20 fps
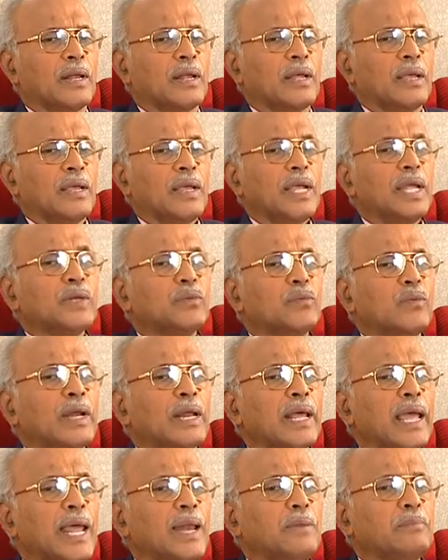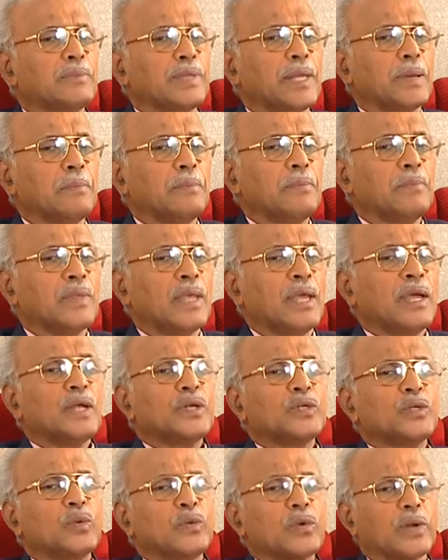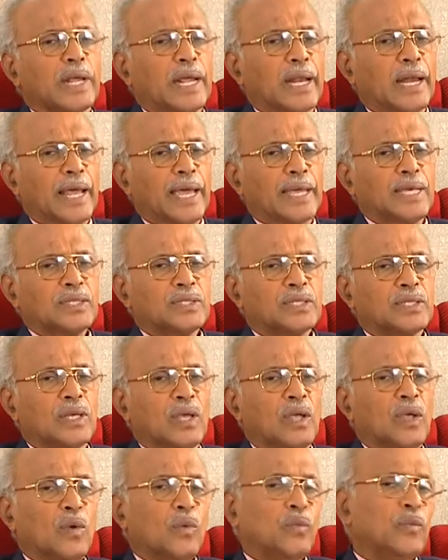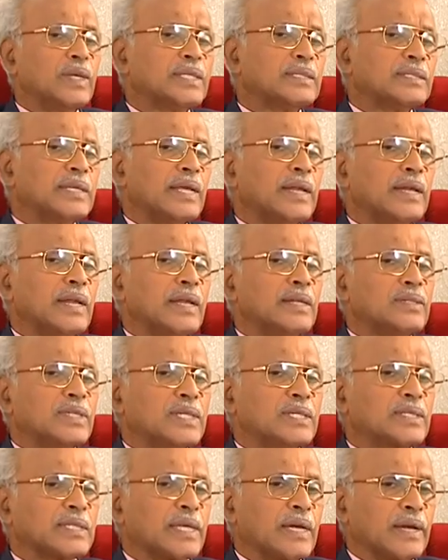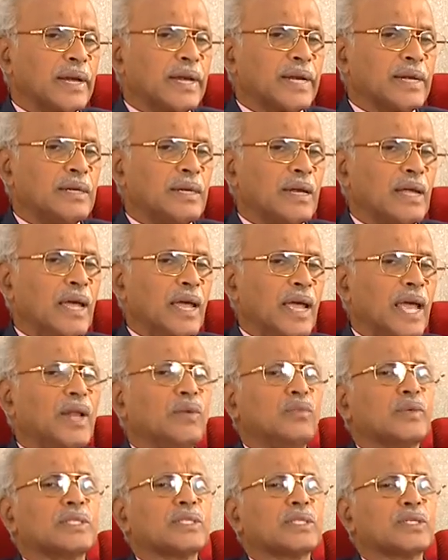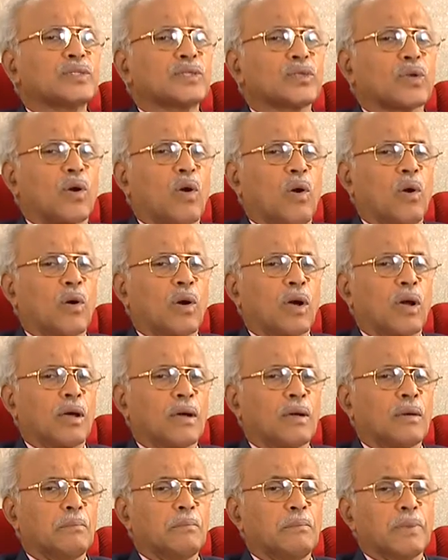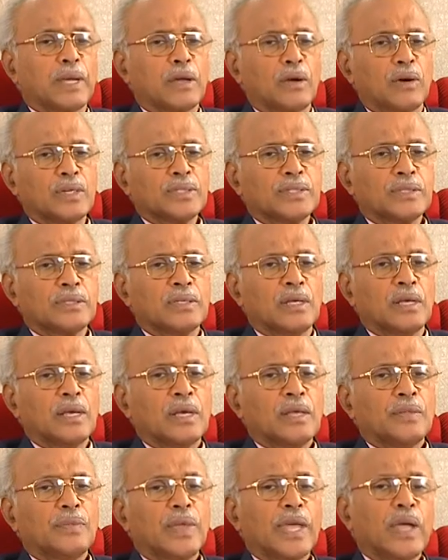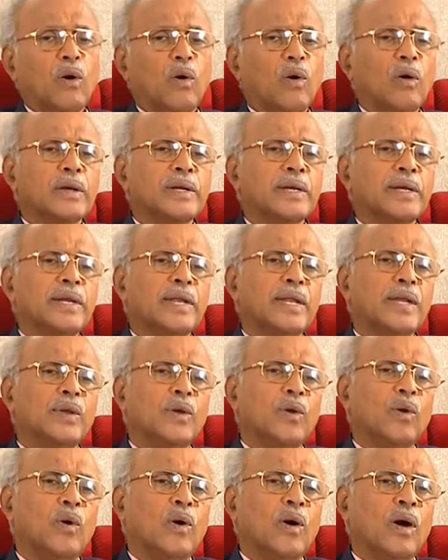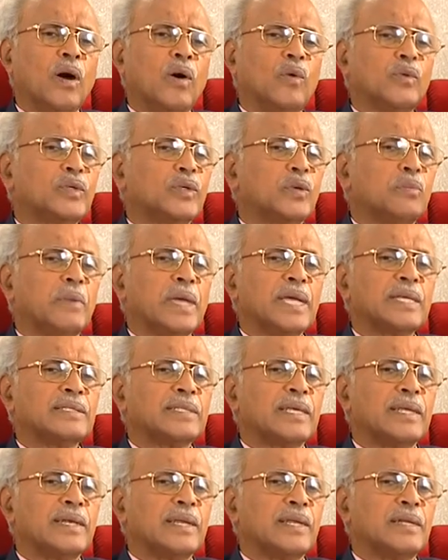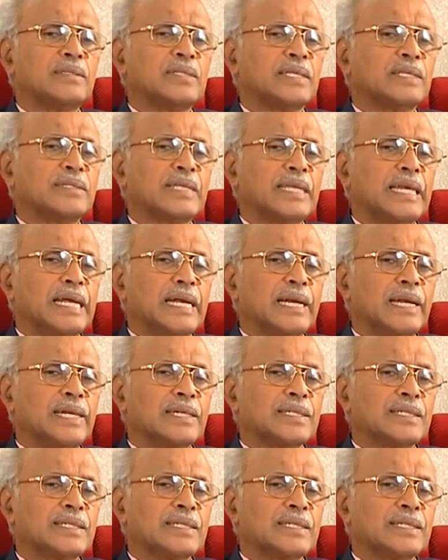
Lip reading: It will help them to realize which sentence is correct and which is wrong, because they already know how to make sentences in English.